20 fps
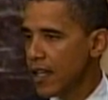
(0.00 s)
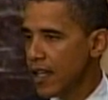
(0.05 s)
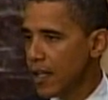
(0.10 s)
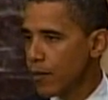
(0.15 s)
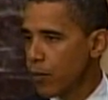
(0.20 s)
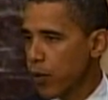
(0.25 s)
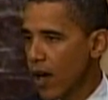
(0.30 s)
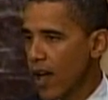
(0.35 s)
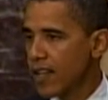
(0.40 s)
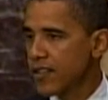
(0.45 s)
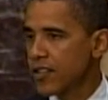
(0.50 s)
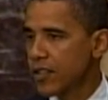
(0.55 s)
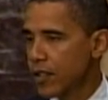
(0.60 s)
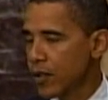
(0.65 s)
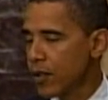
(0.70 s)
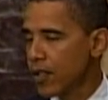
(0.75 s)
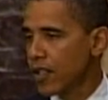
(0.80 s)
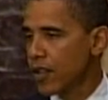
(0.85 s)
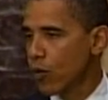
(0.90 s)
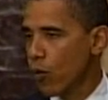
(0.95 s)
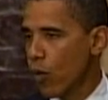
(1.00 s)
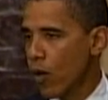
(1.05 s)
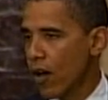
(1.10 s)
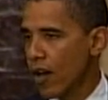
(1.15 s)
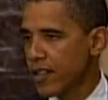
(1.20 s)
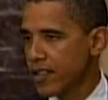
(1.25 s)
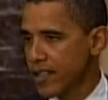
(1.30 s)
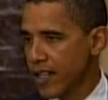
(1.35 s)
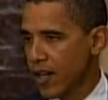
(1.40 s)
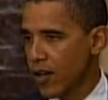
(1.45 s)
in prosecuting the war
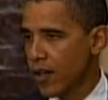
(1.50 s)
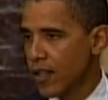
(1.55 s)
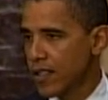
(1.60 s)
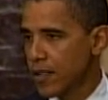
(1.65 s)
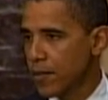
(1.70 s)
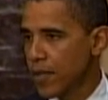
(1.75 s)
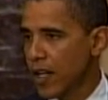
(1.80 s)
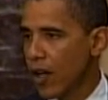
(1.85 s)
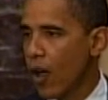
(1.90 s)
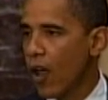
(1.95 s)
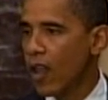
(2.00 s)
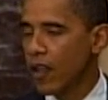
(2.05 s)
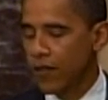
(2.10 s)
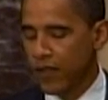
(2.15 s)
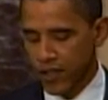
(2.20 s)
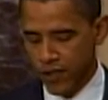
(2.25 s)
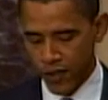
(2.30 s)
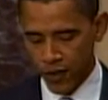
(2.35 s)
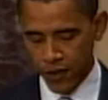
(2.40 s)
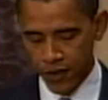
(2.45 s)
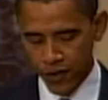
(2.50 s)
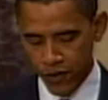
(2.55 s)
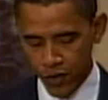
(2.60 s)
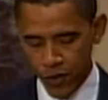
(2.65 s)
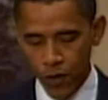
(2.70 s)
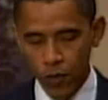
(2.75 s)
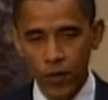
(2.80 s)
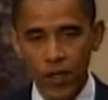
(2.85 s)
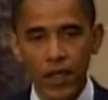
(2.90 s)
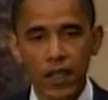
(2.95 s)
on terrorism that all of us are
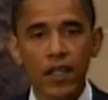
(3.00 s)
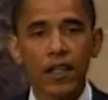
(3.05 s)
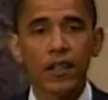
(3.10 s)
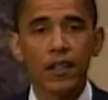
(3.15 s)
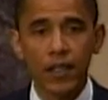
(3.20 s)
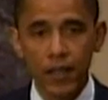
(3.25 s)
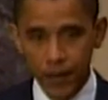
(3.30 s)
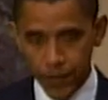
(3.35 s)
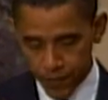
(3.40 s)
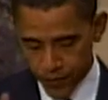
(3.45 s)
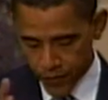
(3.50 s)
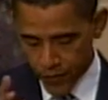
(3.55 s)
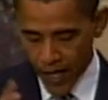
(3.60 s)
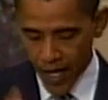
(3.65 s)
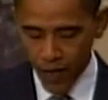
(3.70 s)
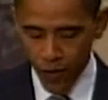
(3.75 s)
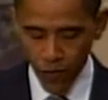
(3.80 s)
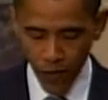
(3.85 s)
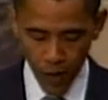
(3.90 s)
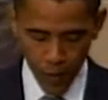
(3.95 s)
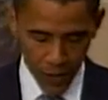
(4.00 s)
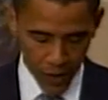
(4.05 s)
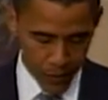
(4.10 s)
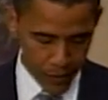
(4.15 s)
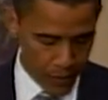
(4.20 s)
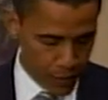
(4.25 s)
concerned with. Thank you very much,